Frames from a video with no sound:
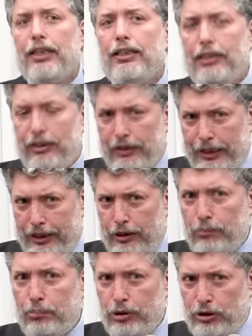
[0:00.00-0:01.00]
They're here
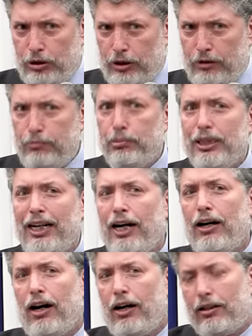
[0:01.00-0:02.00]
preserved, but they
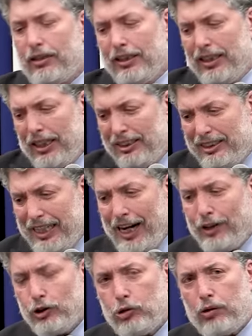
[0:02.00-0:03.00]
are a
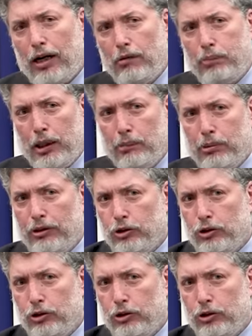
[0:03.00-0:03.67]
downtrodden people,